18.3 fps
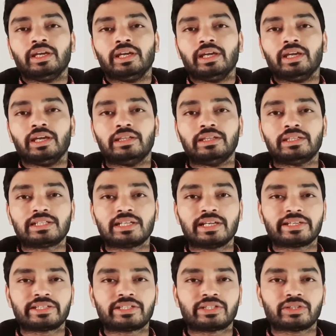In this
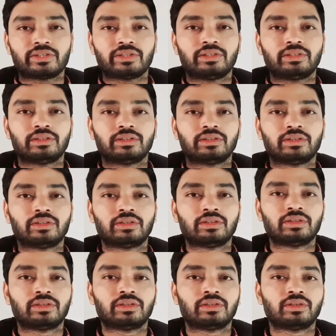lecture,
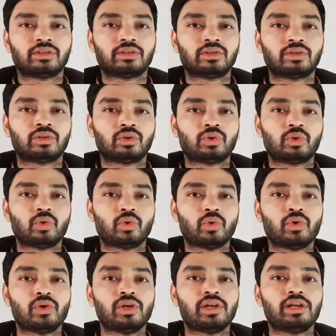
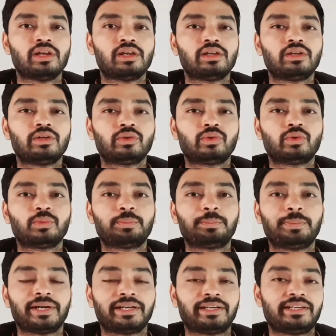we will do
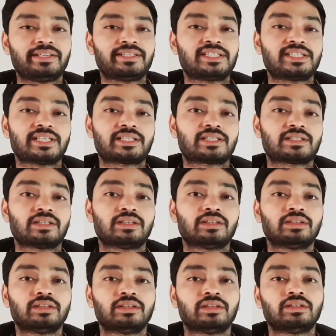practice
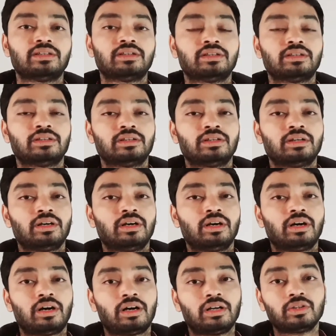section
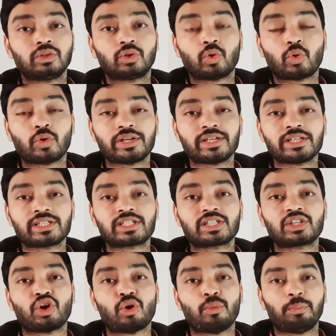on
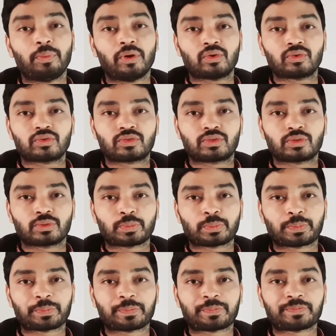coordination compounds,
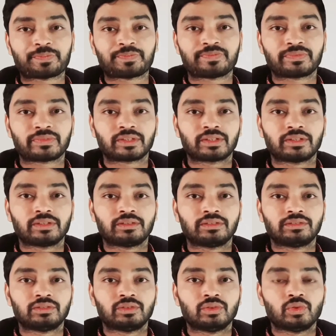
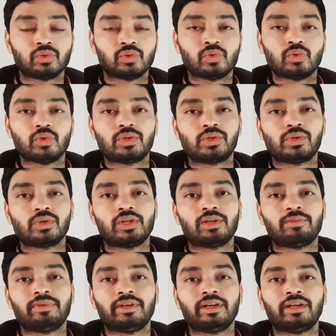which
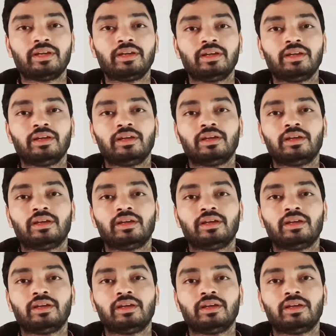will be